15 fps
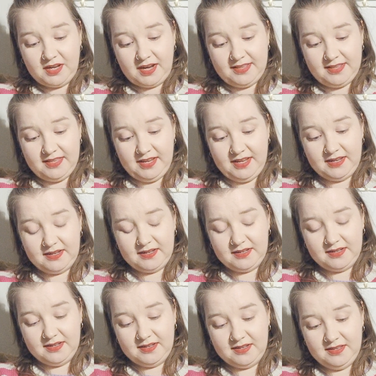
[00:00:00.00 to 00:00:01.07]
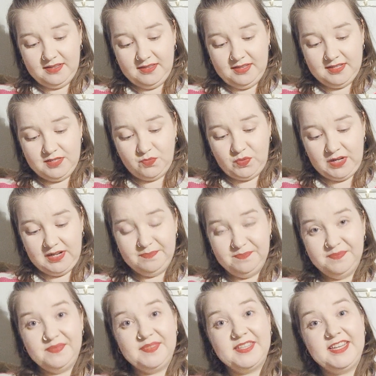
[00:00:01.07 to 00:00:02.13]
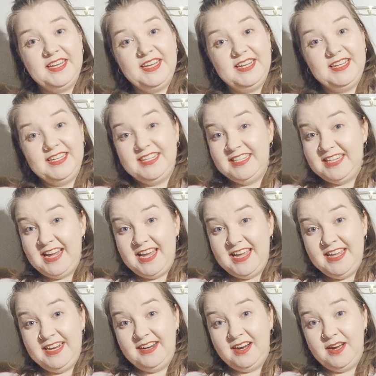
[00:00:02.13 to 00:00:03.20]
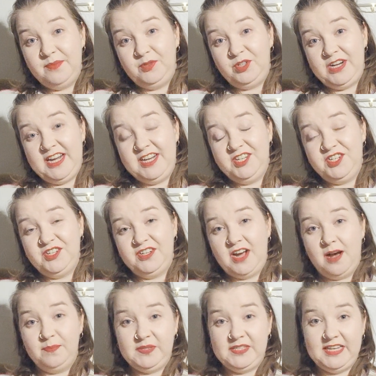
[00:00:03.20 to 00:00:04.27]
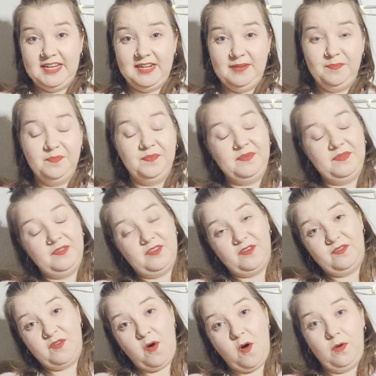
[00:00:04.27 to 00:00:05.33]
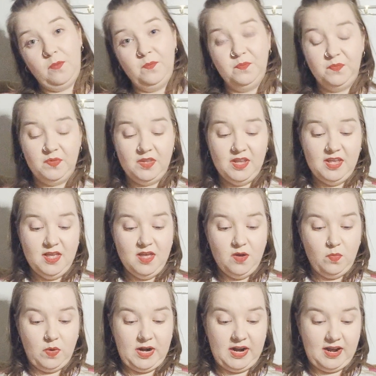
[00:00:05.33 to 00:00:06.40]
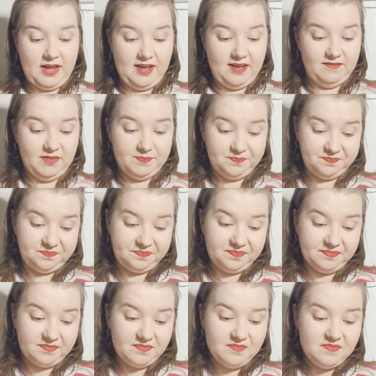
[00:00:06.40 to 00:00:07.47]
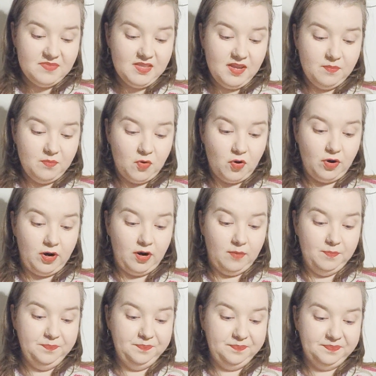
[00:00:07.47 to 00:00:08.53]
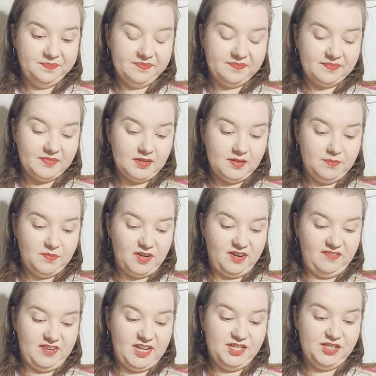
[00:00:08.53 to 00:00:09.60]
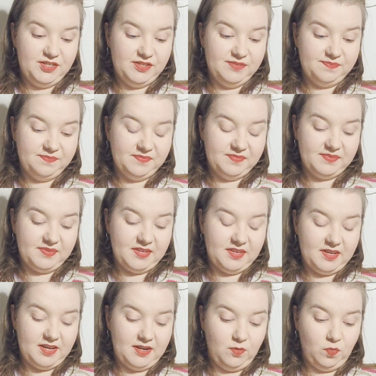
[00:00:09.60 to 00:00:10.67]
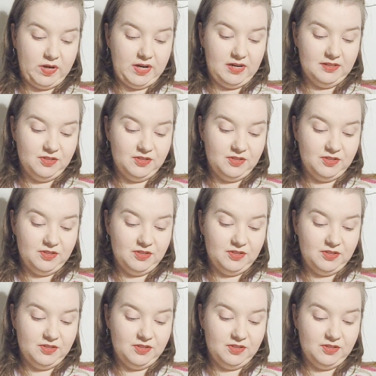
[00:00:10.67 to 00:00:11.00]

I think these will stay in hibernation up till the fall, when I have more motivation and will